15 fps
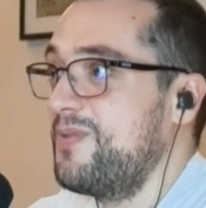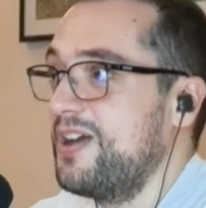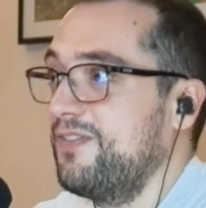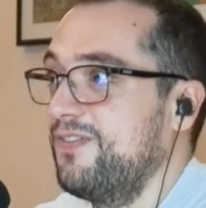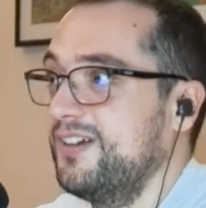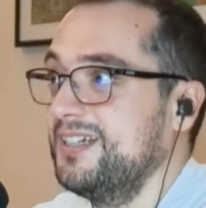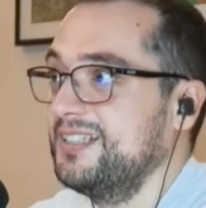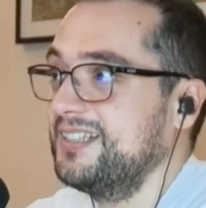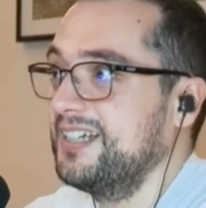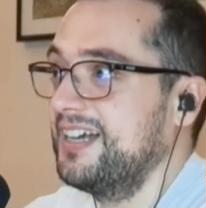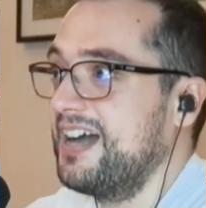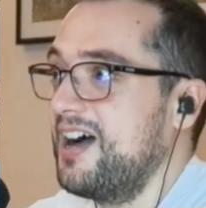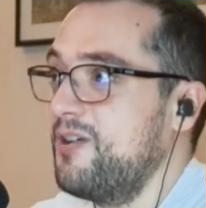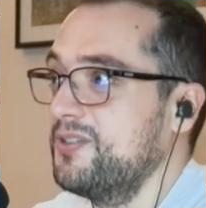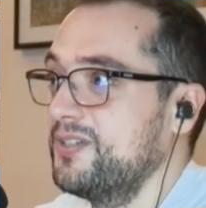My first
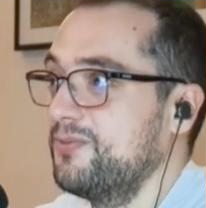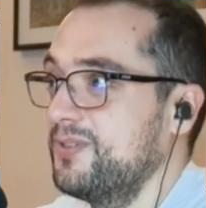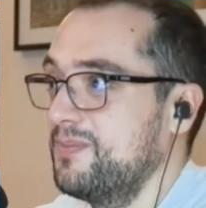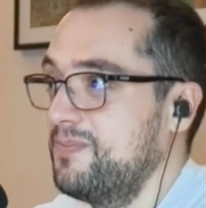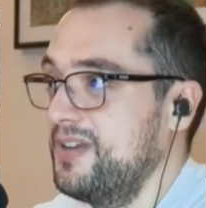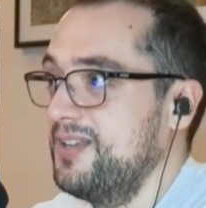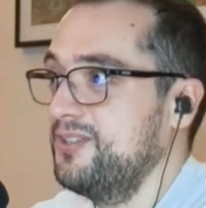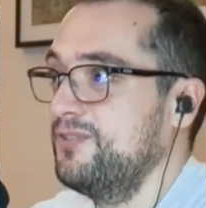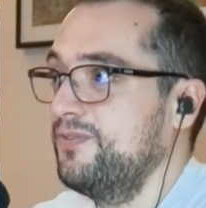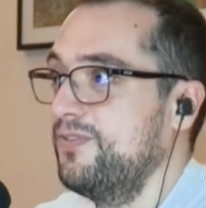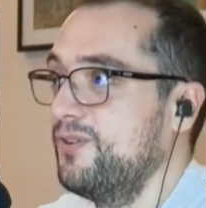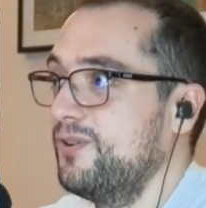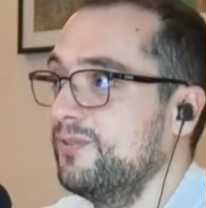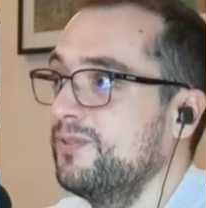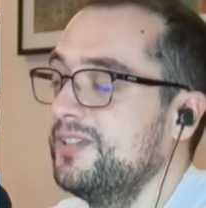encounter with Blizzard
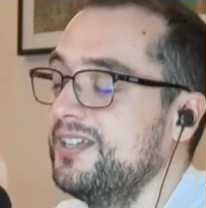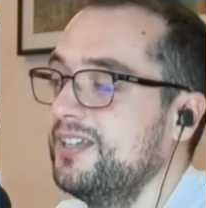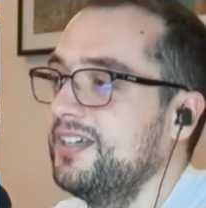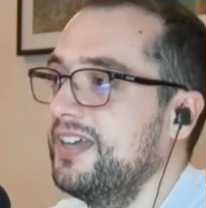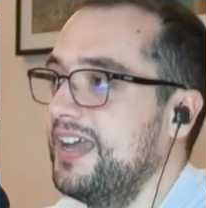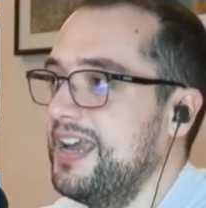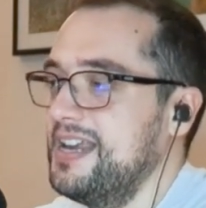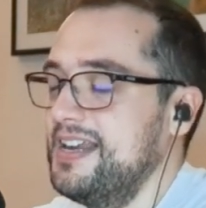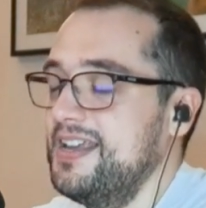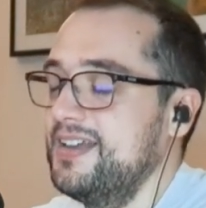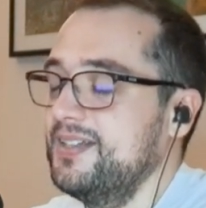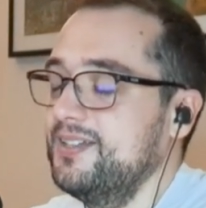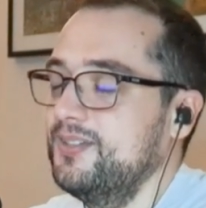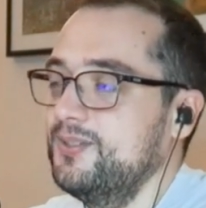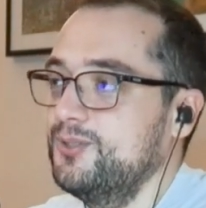4,
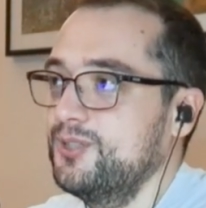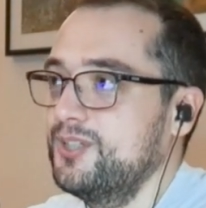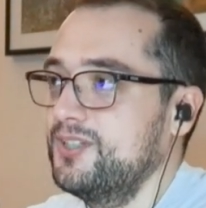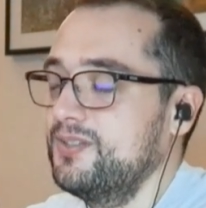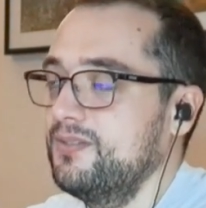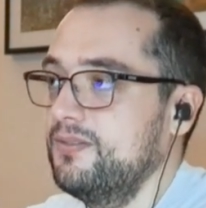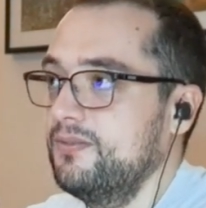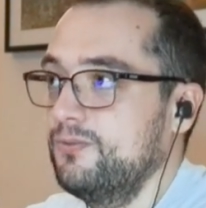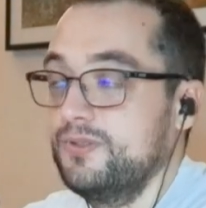Alia just